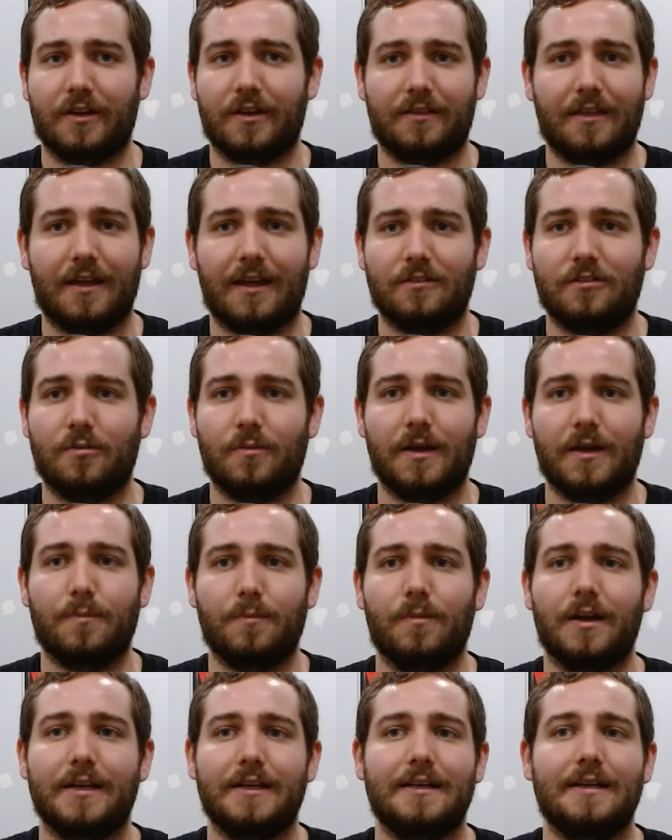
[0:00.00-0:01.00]
like that to
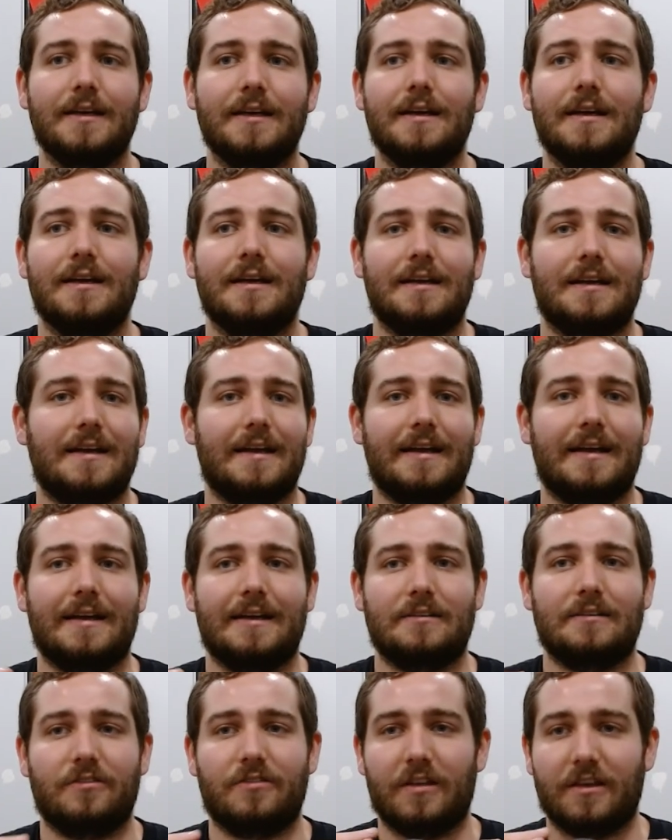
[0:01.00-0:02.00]
make money,
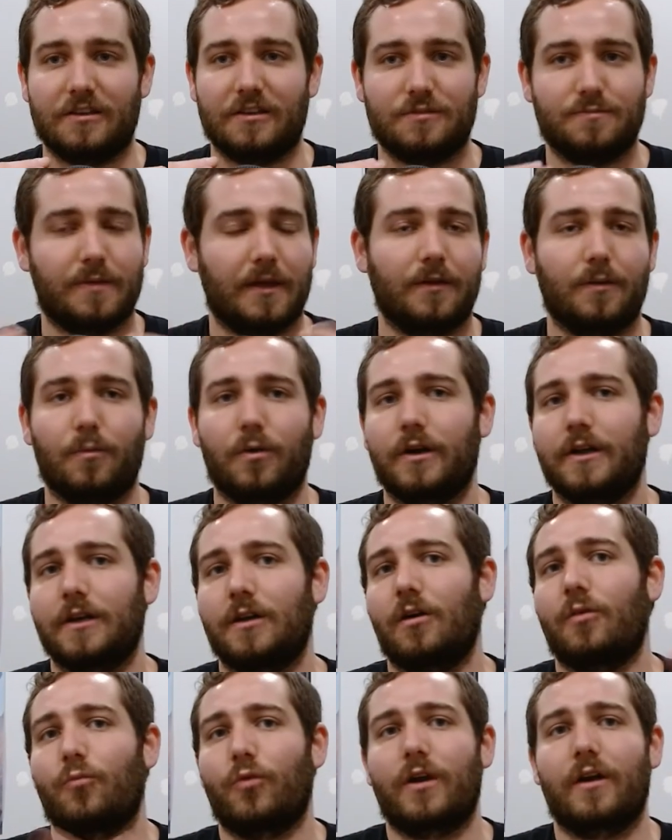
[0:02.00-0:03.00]
and they spend their
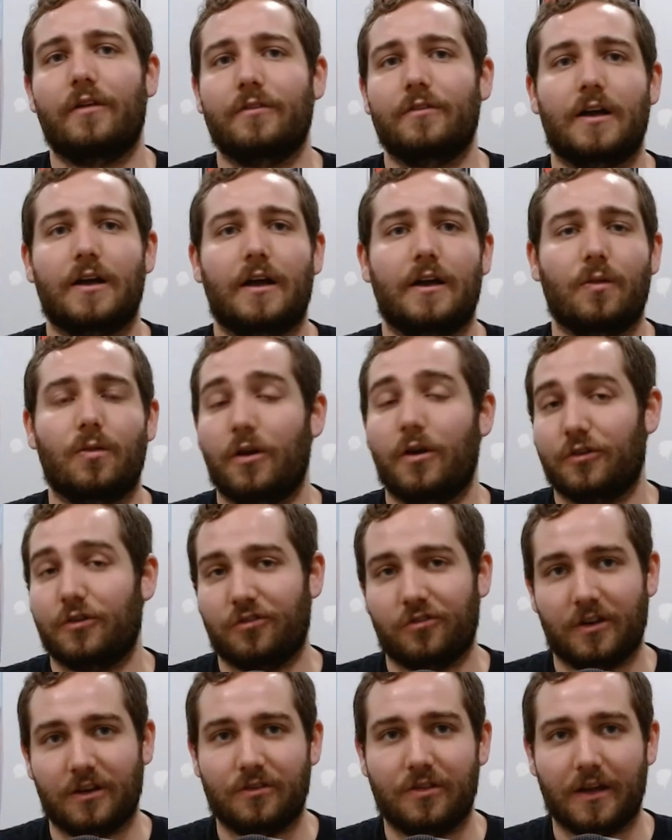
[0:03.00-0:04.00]
money on whatever kind of
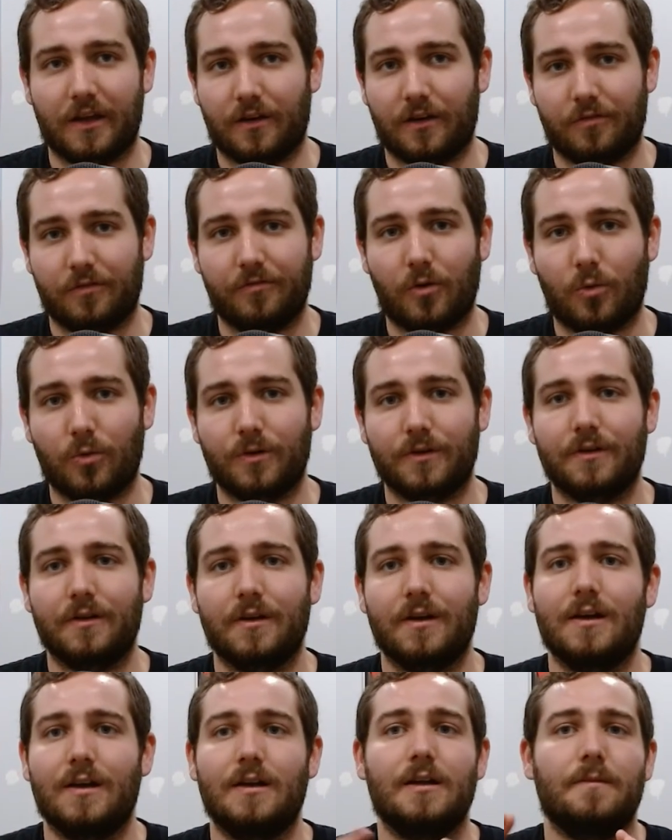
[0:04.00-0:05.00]
luxuries they can afford.
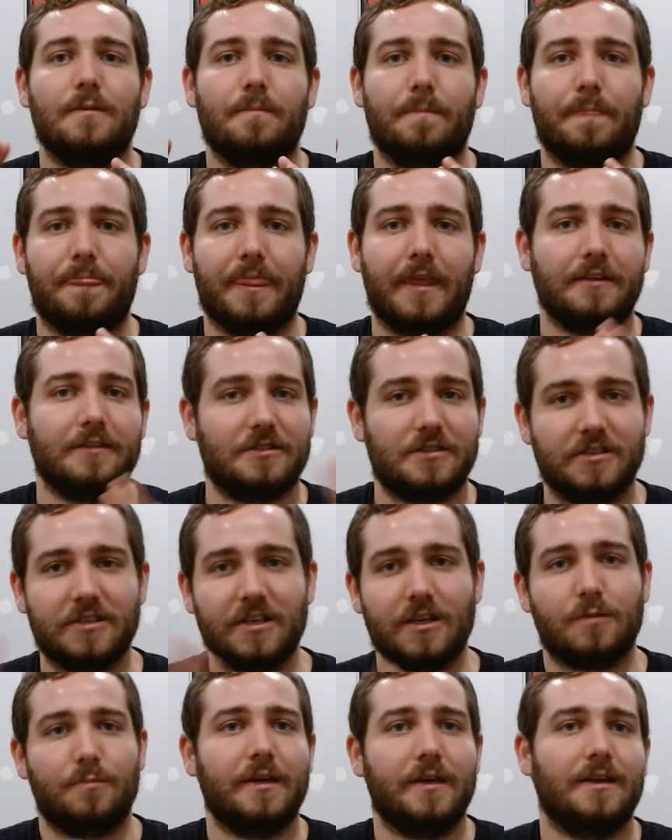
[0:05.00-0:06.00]
Then
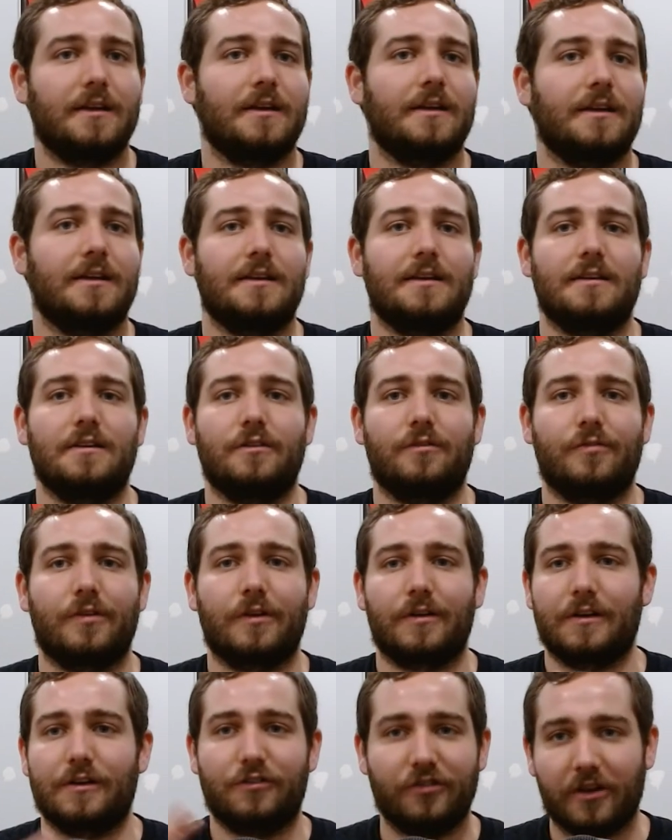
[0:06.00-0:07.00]
Stick Pig is
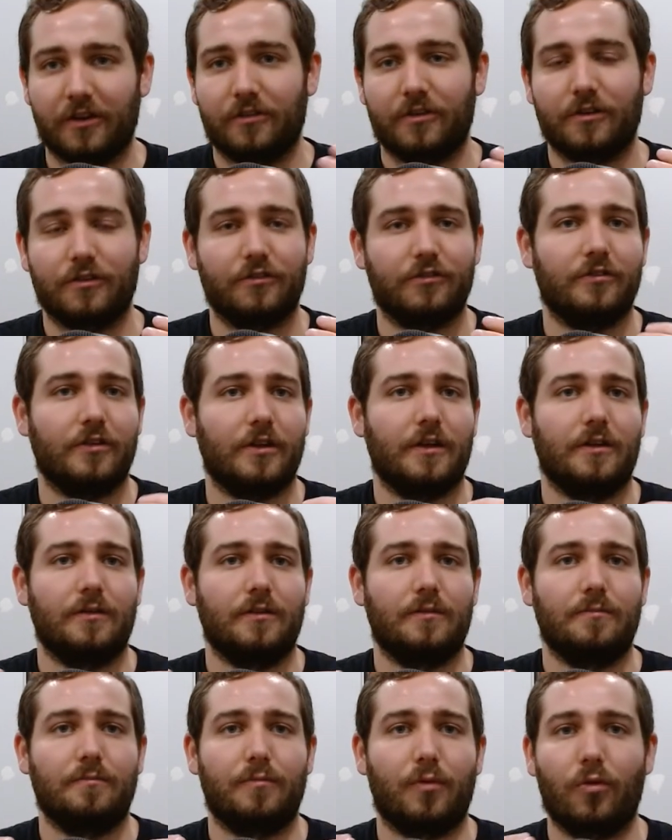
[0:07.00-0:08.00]
very generous
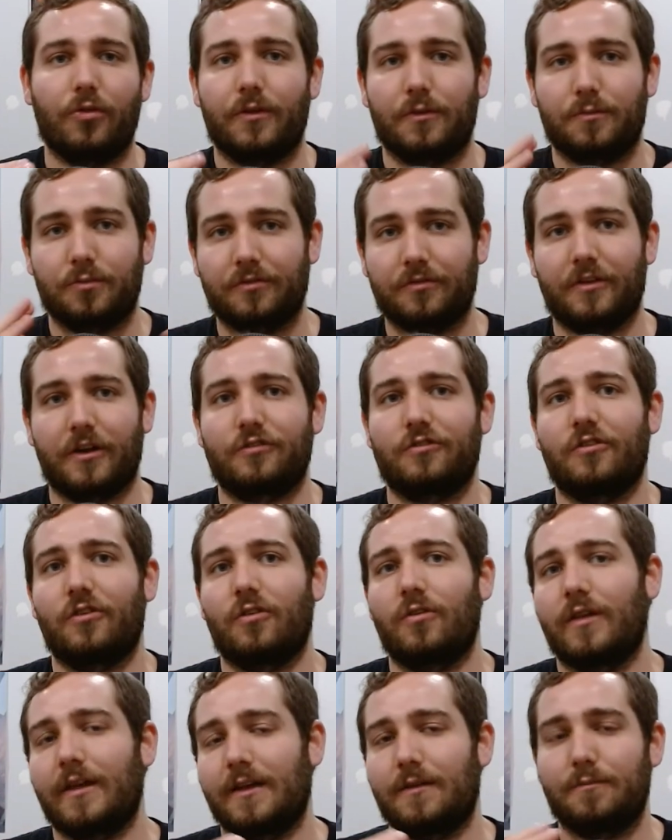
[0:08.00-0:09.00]
in both their
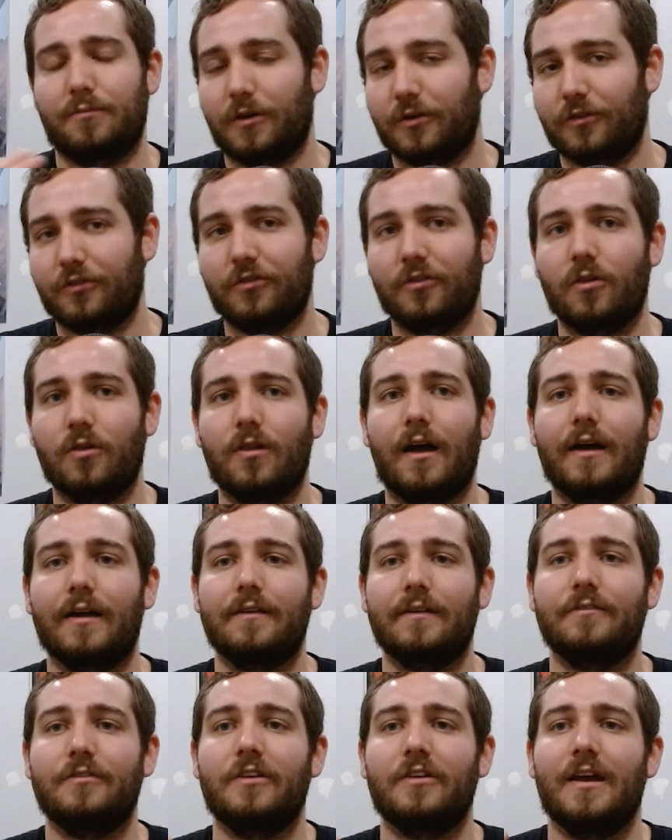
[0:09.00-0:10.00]
professional and personal
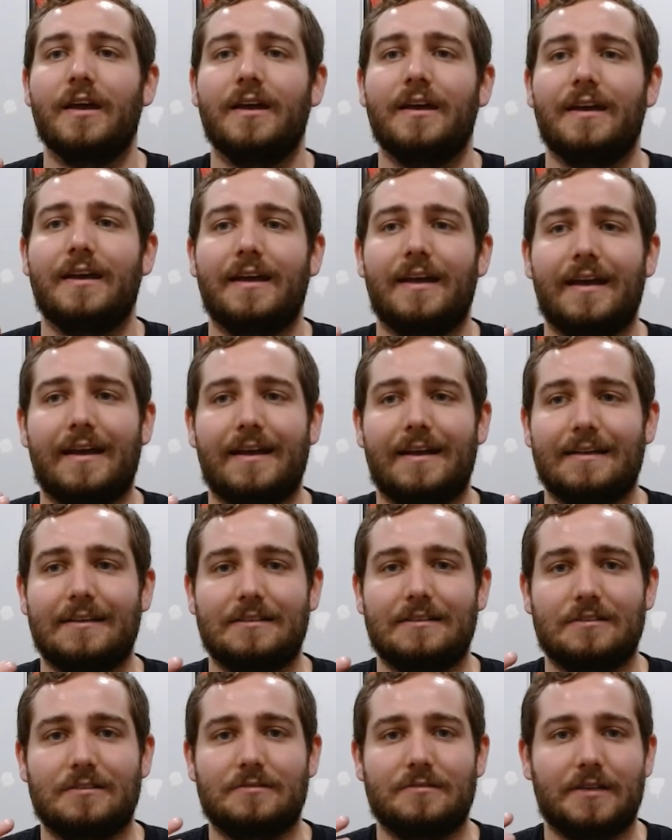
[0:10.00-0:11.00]
lives,
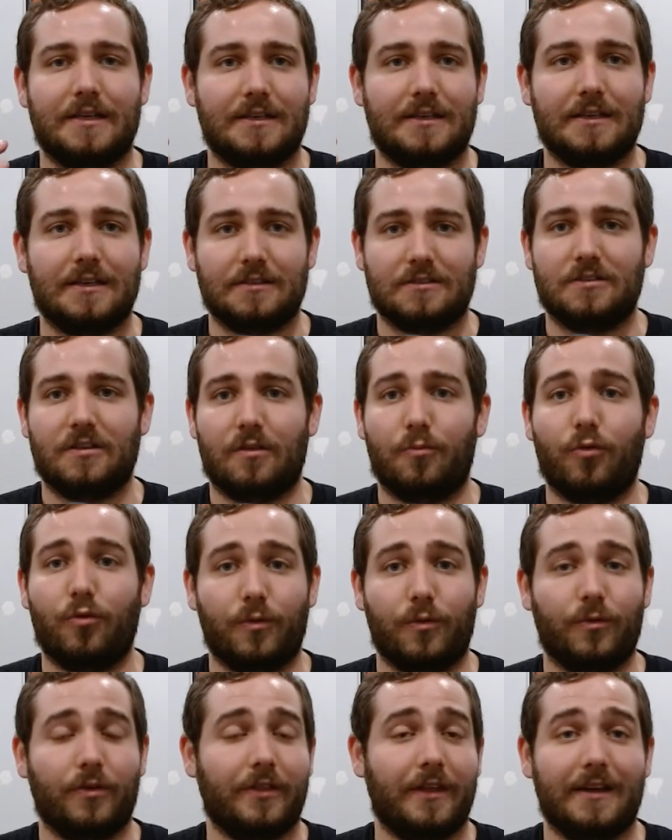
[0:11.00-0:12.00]
and it gets to the
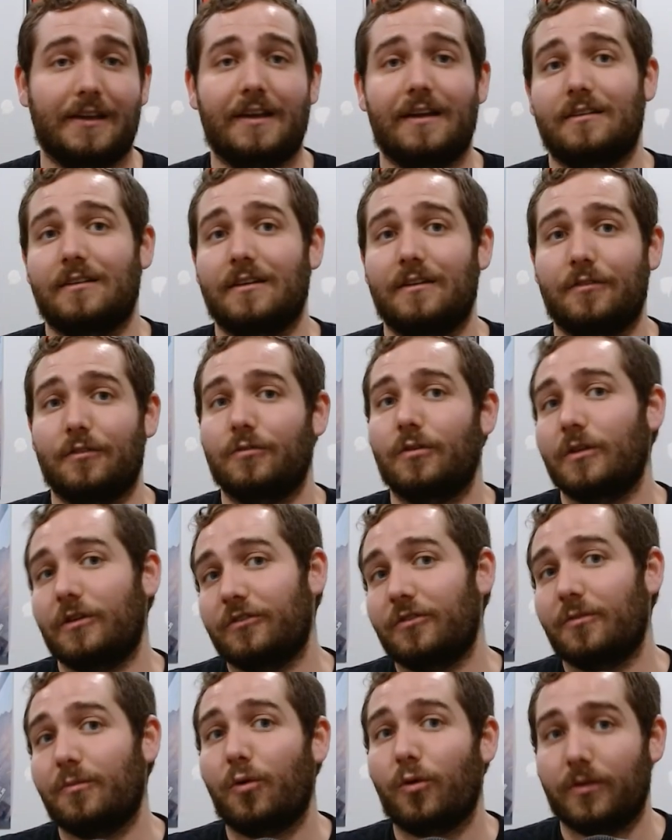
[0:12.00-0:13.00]
point where they can't even
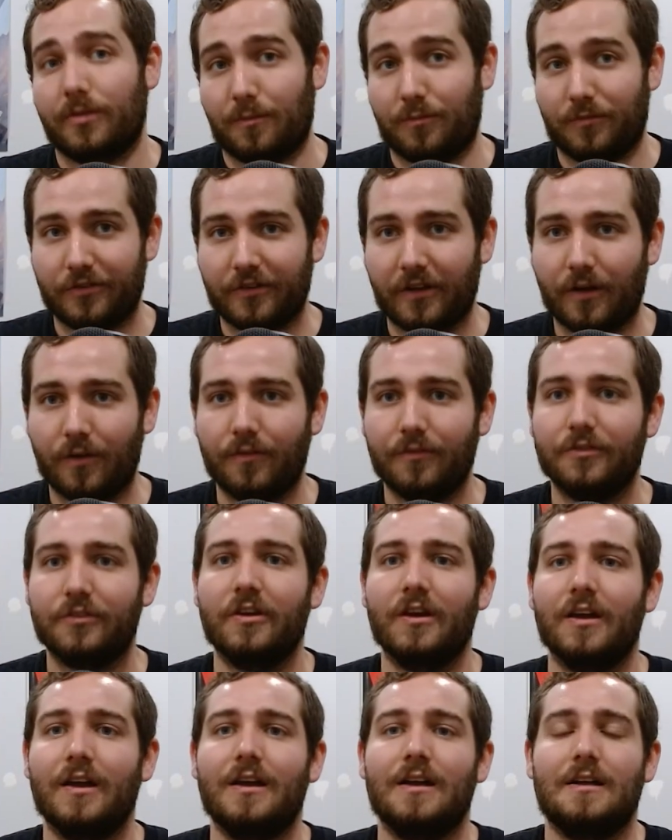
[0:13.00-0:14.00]
really support themselves.